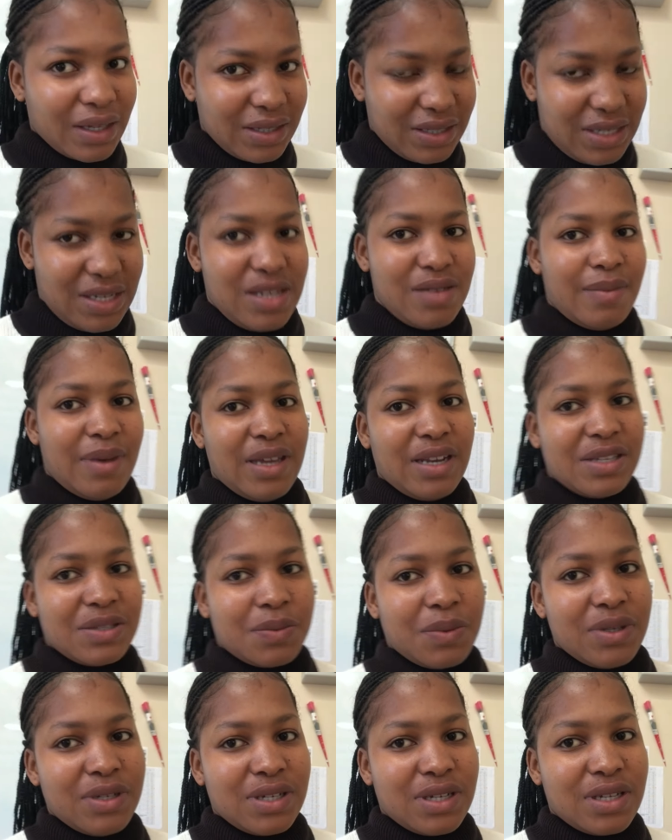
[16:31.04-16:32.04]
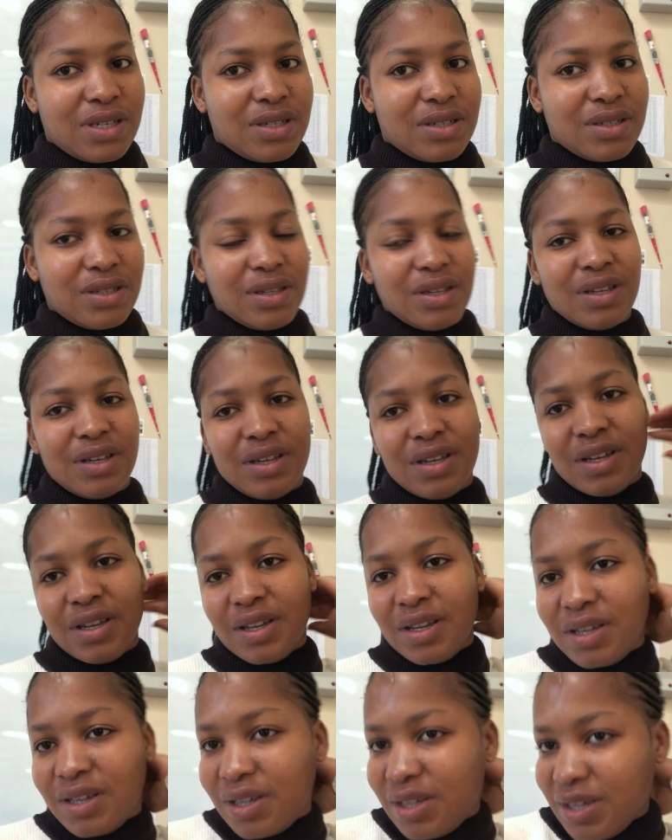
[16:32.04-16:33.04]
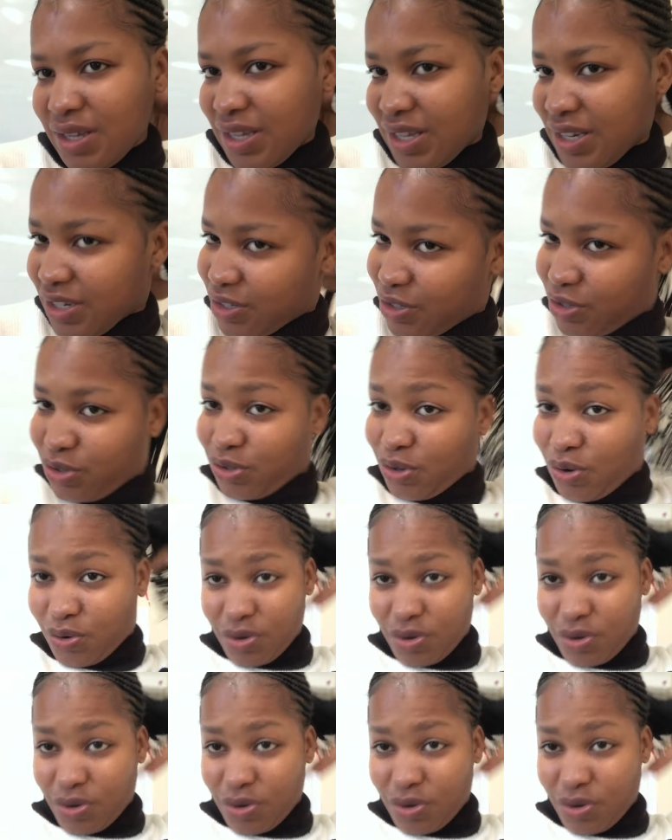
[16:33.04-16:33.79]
T minus one day. It is so